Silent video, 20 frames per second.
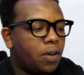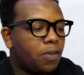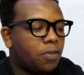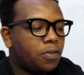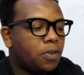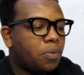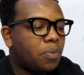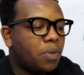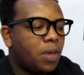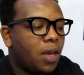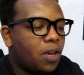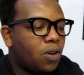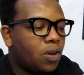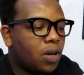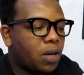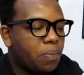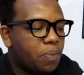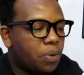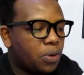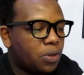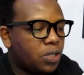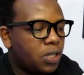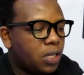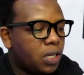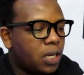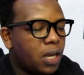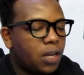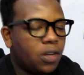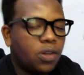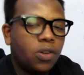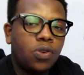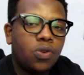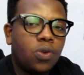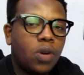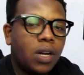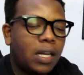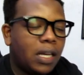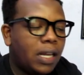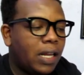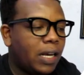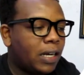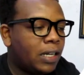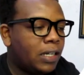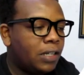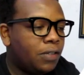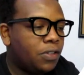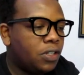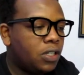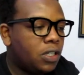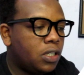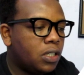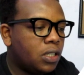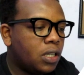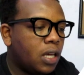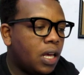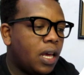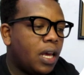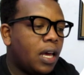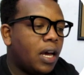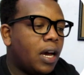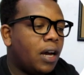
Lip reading: From there, you can proceed and you do your daily activities.